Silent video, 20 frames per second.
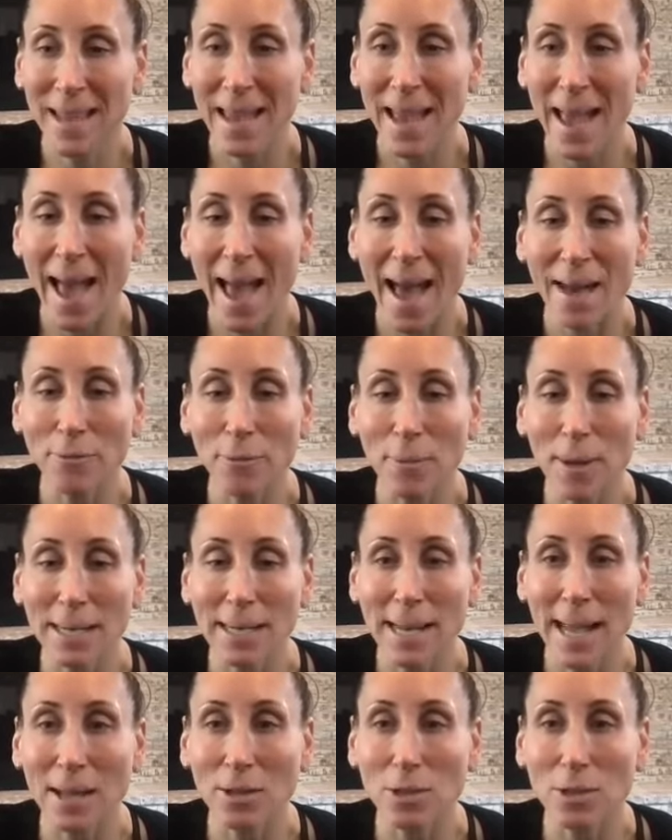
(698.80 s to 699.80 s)
Halfway
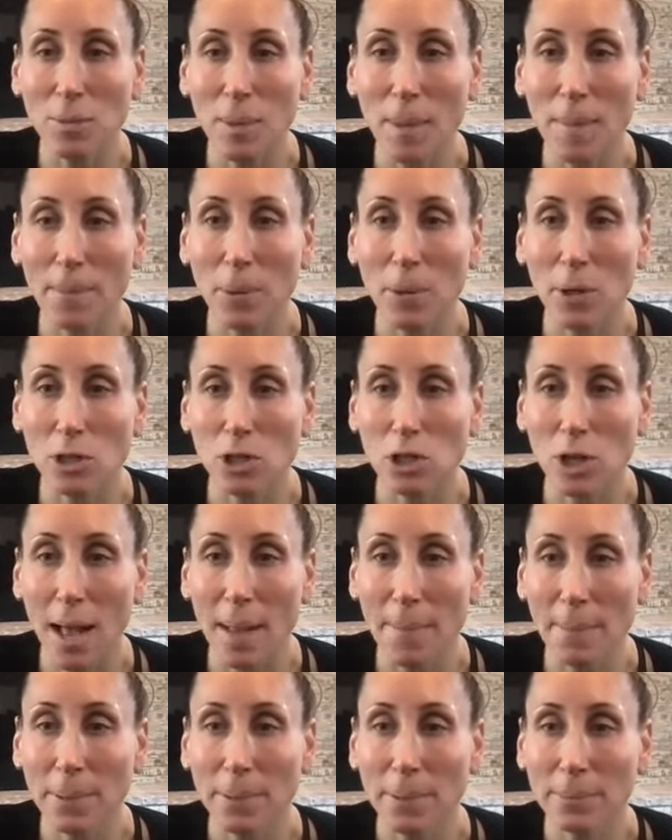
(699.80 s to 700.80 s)
down to a
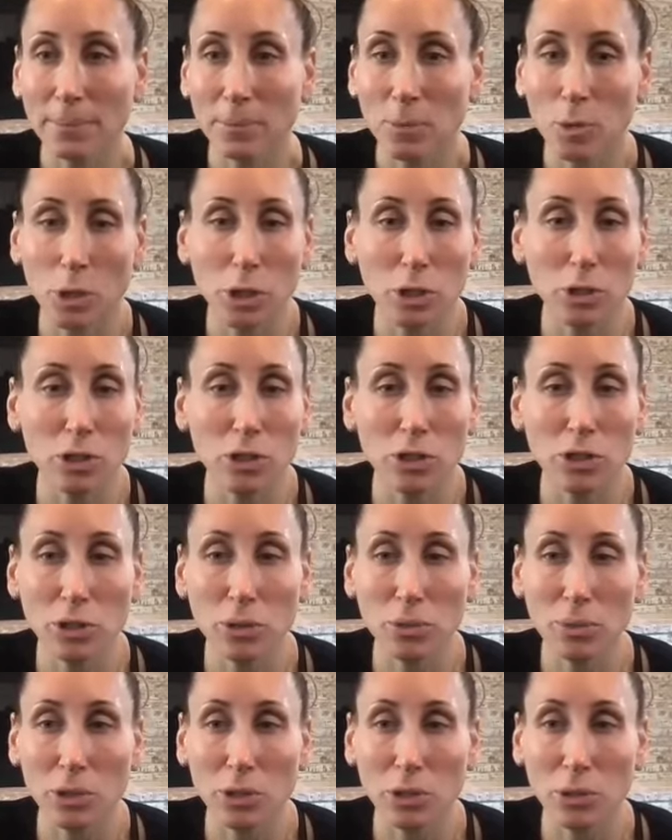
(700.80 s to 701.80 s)
push-up, or you just
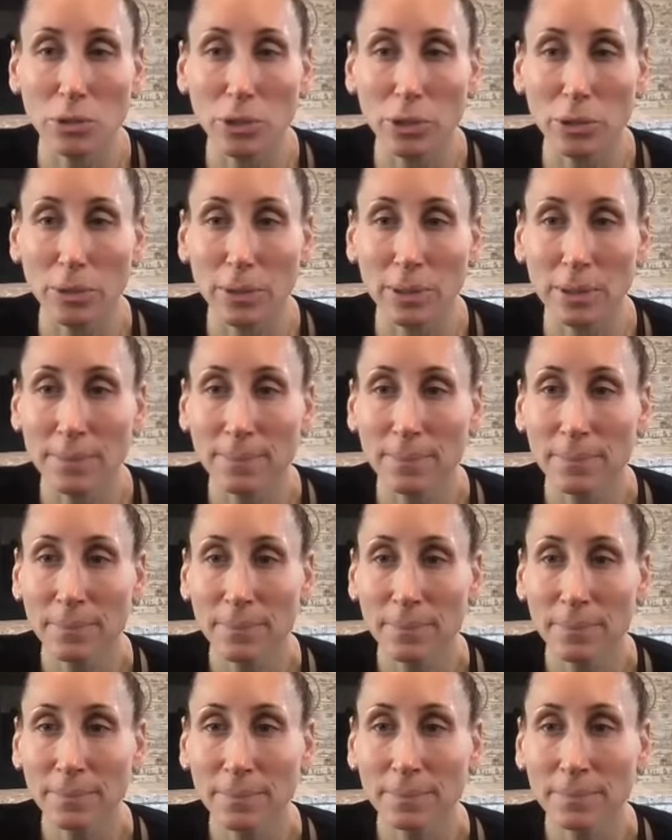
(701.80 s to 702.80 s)
do what you're doing.
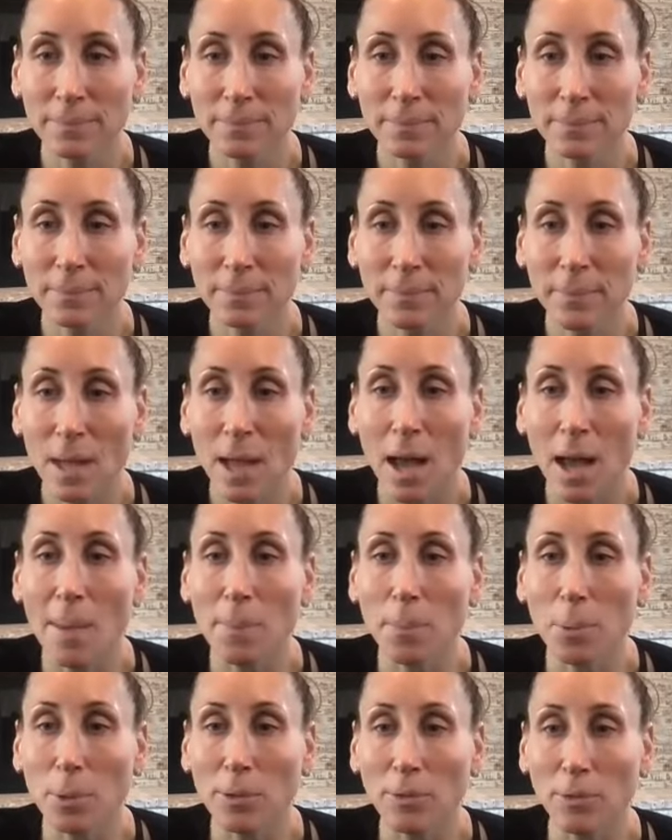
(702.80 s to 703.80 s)

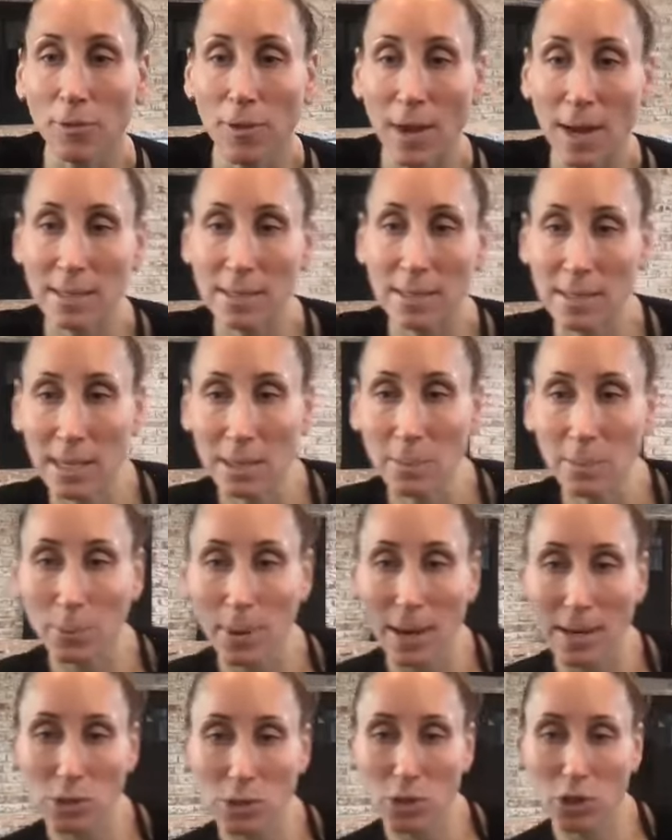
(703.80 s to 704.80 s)
Upward facing,
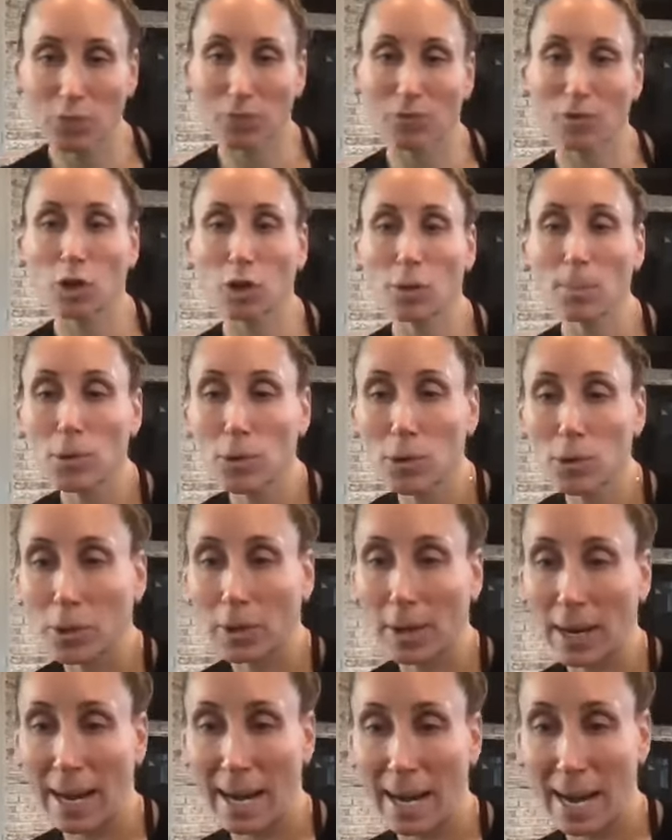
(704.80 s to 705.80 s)
press firm through
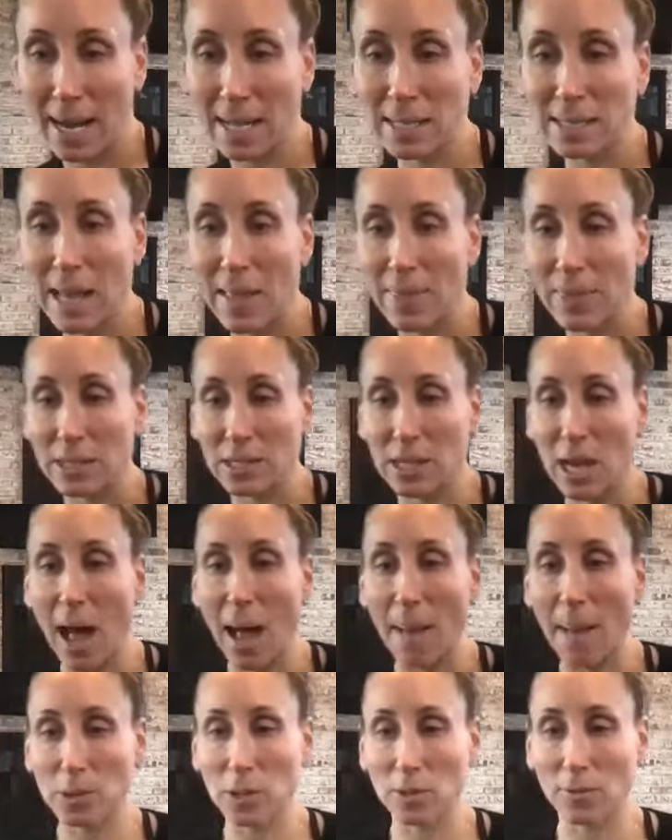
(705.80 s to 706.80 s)
your hands and the
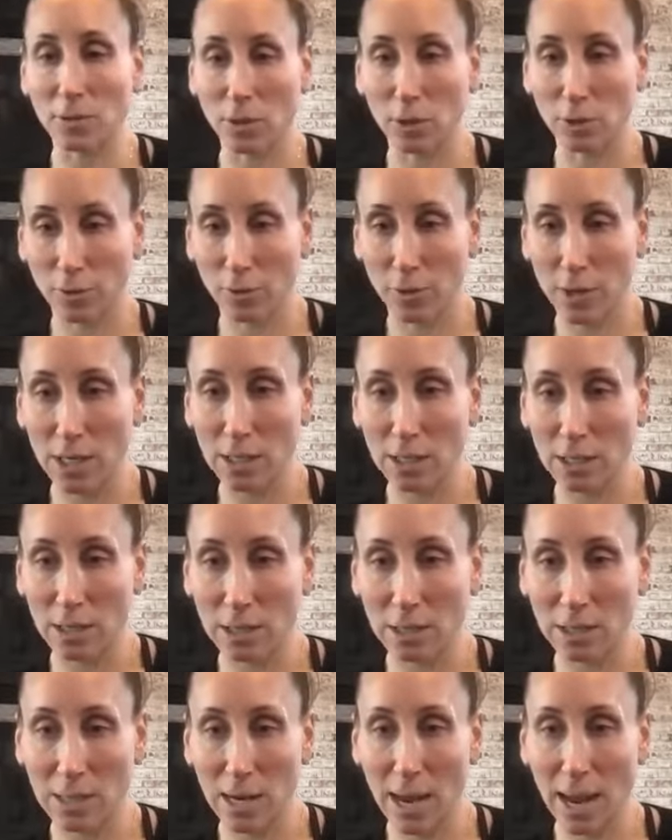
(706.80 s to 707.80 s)
tops of your feet.
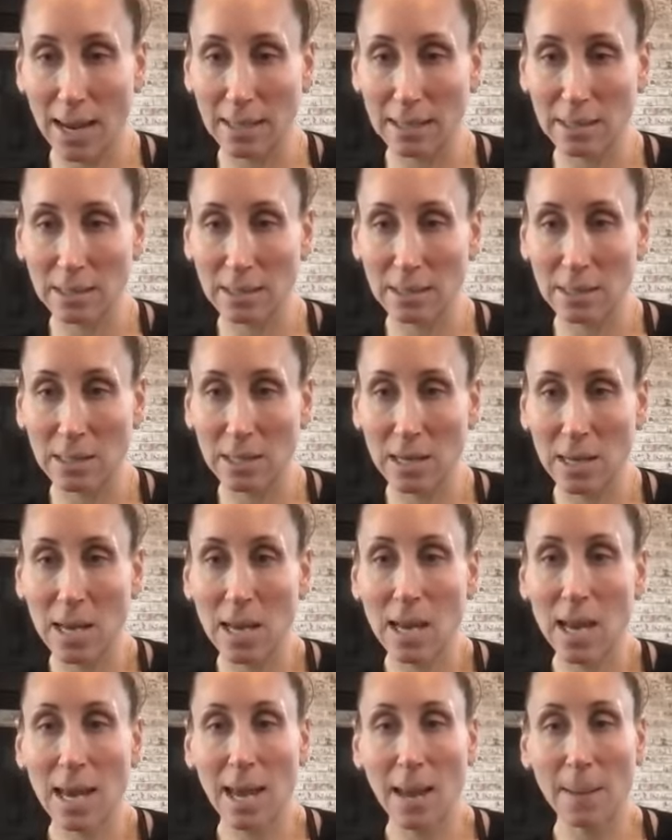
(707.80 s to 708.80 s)
Nice.
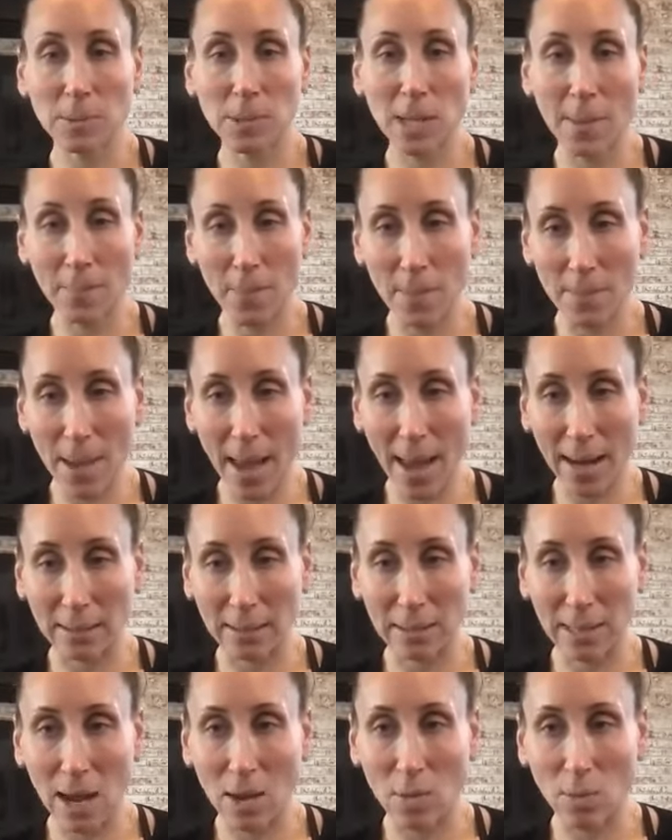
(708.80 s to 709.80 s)
Hips up and back,
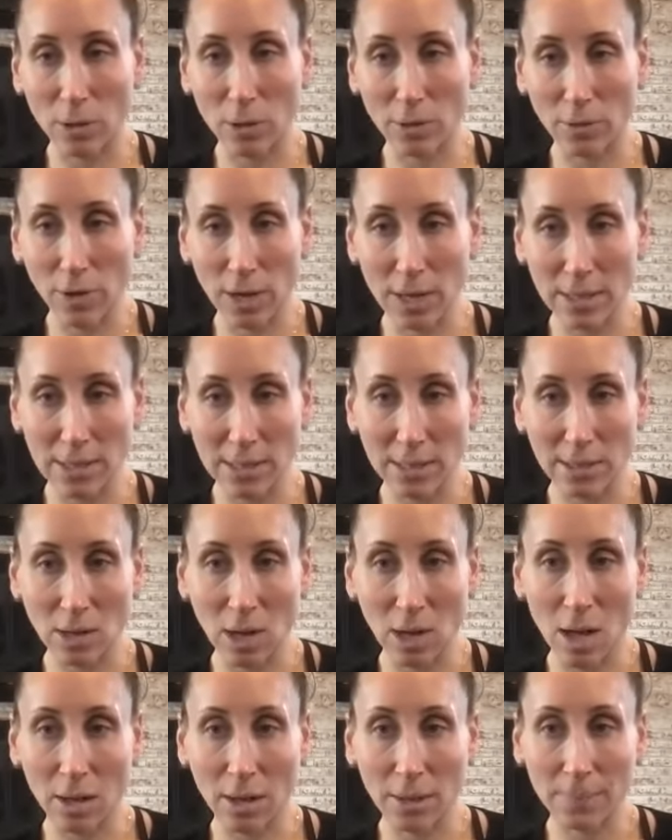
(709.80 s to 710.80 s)
downward facing
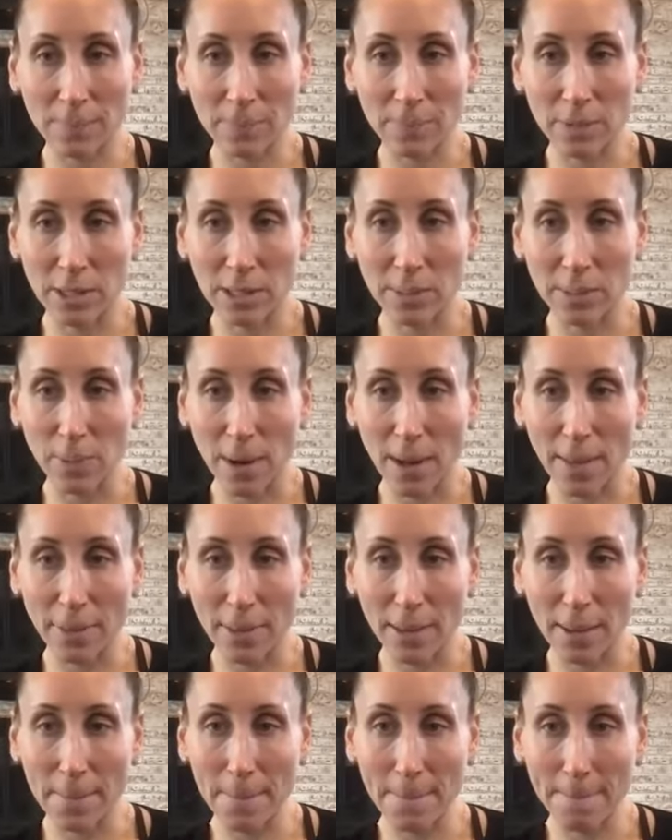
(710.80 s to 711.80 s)
dog. Deep breath
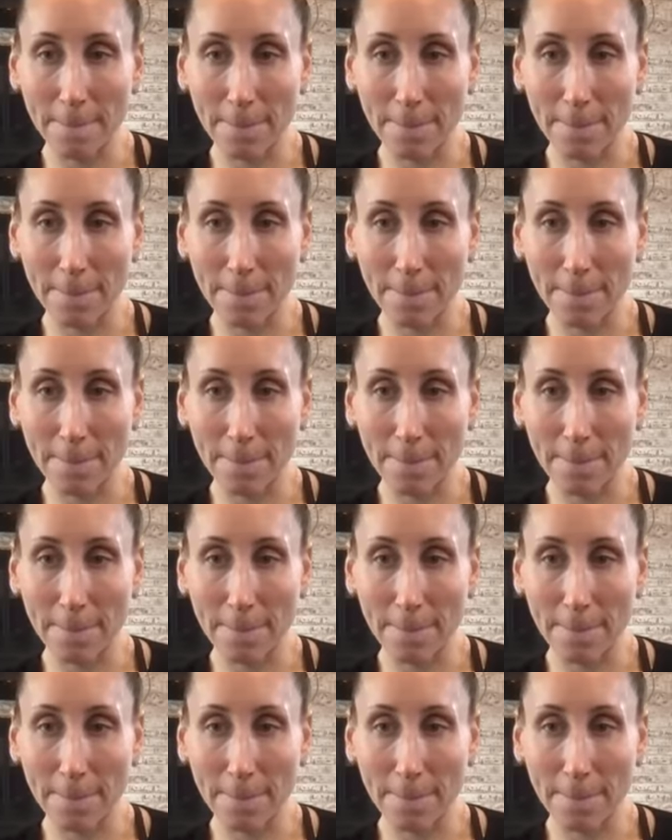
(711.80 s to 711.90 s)
in.